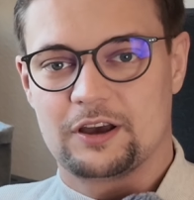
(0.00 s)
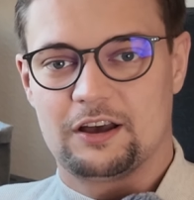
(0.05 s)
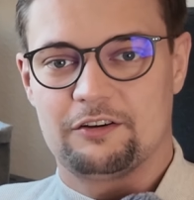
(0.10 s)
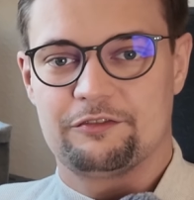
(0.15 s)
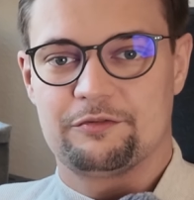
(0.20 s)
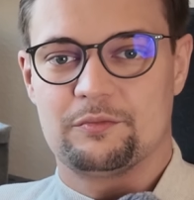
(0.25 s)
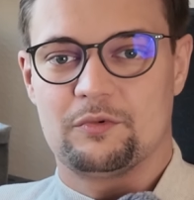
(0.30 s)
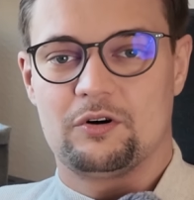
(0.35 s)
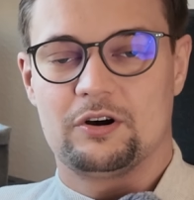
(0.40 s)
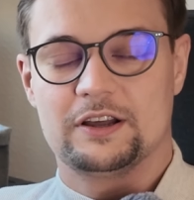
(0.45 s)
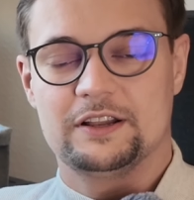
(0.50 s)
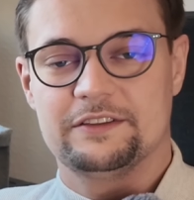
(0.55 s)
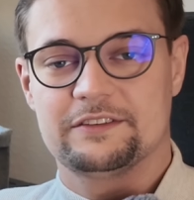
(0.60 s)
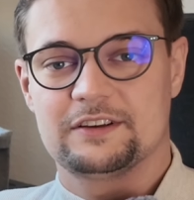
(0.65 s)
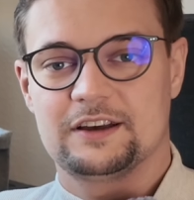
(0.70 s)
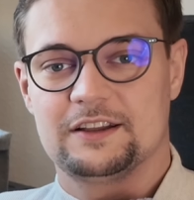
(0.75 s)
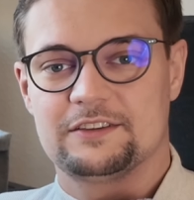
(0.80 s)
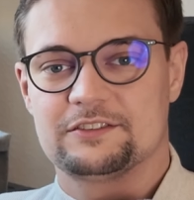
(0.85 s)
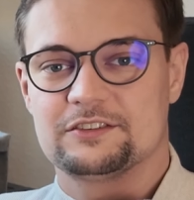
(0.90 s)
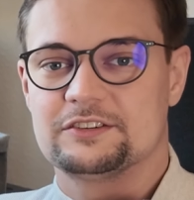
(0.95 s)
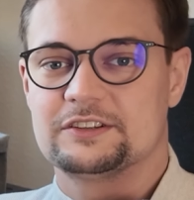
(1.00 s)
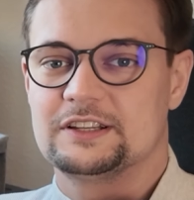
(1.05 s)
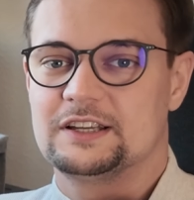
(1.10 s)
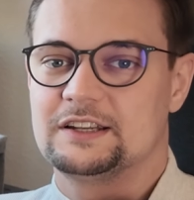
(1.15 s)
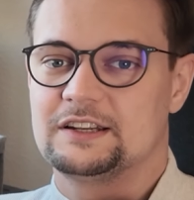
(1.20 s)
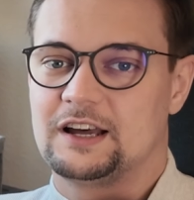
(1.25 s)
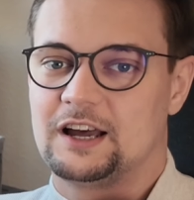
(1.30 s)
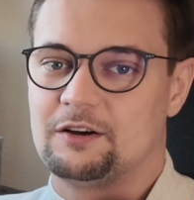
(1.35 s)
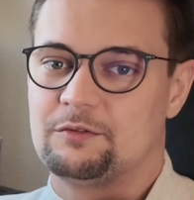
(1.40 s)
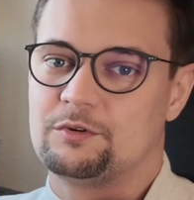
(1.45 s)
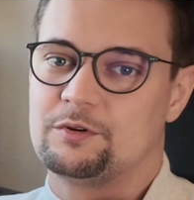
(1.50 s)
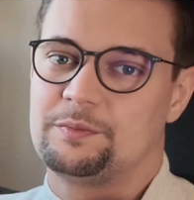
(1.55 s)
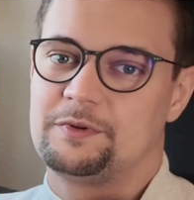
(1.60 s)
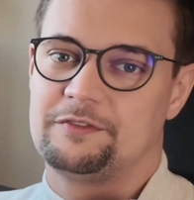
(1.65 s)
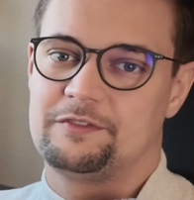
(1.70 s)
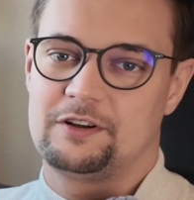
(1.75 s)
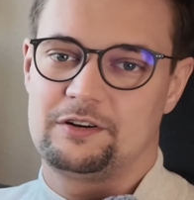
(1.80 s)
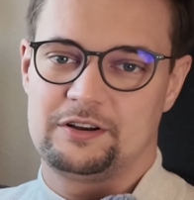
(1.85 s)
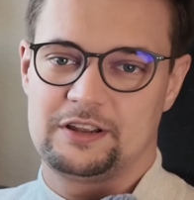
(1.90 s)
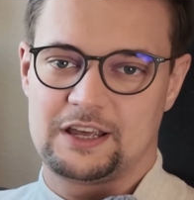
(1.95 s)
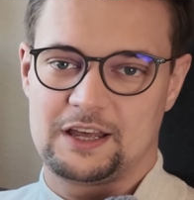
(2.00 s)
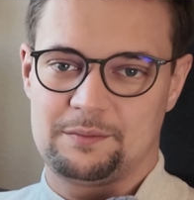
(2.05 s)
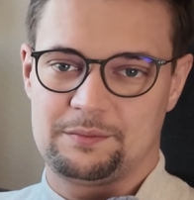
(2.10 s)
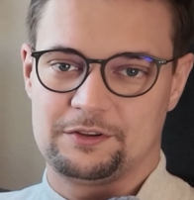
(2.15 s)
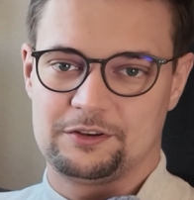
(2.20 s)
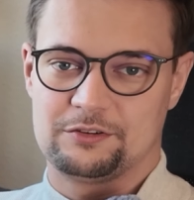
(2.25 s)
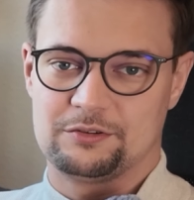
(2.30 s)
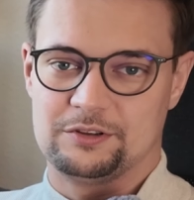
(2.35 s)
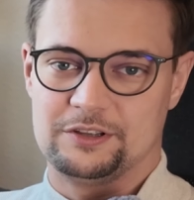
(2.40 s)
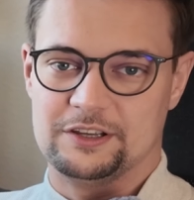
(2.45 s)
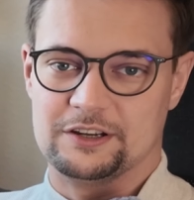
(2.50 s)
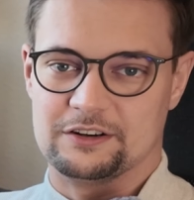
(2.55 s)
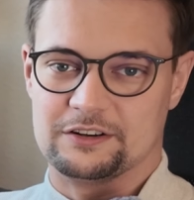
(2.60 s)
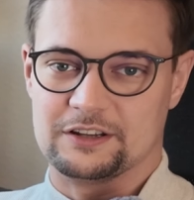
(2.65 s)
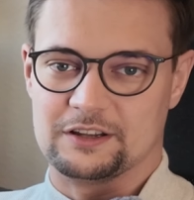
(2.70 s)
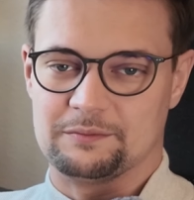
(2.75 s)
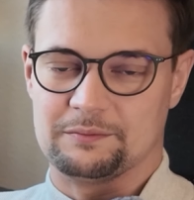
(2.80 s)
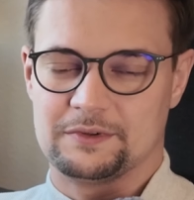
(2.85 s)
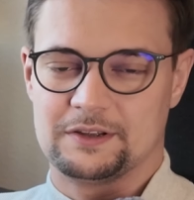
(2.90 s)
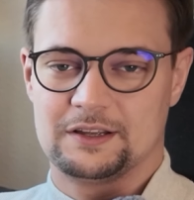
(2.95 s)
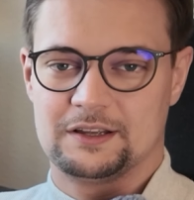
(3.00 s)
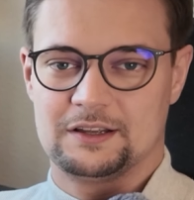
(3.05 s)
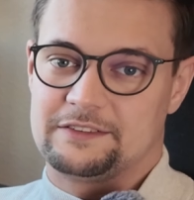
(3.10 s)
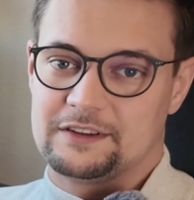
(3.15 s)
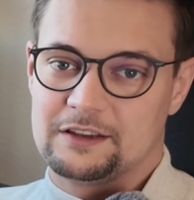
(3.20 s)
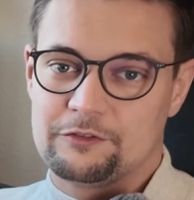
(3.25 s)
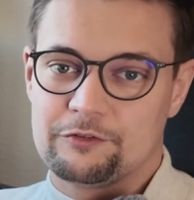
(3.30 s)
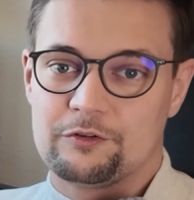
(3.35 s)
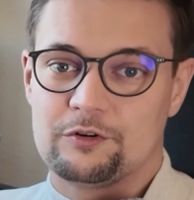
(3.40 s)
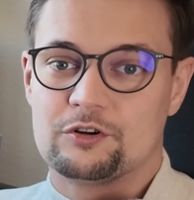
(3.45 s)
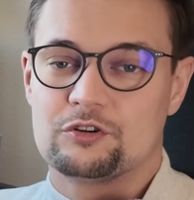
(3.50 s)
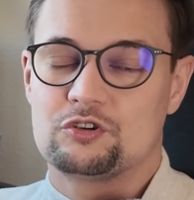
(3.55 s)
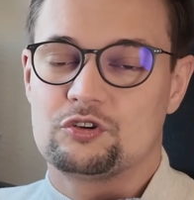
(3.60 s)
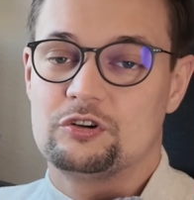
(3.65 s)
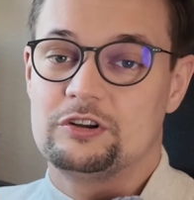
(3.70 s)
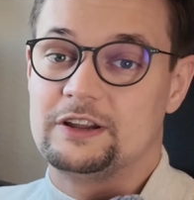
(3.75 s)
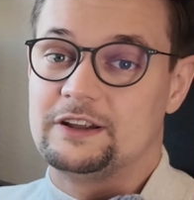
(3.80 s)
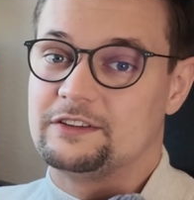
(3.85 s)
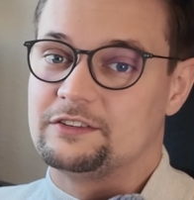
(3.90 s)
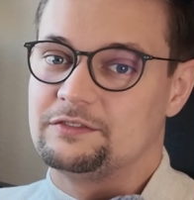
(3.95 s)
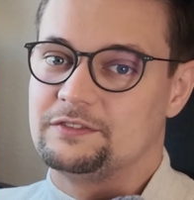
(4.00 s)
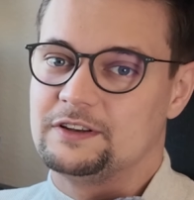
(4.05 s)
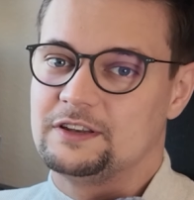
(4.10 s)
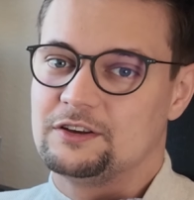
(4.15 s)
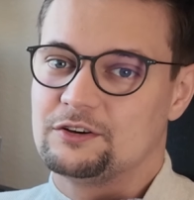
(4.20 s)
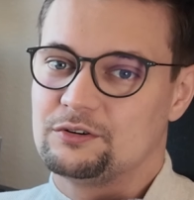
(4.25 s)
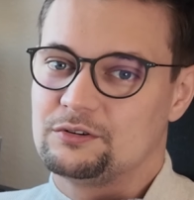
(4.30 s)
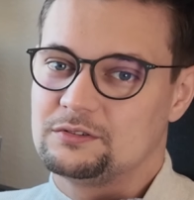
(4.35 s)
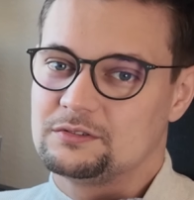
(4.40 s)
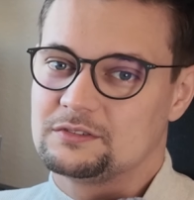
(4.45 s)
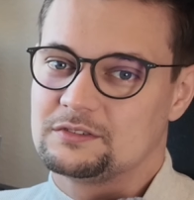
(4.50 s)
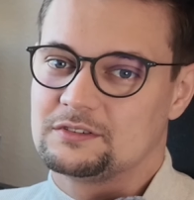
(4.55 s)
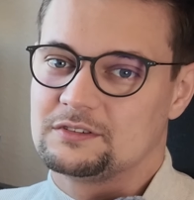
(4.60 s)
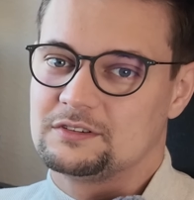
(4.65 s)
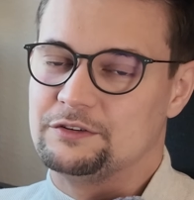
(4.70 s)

you have more insights on that, I would be very happy to hear them. That's it for today's video.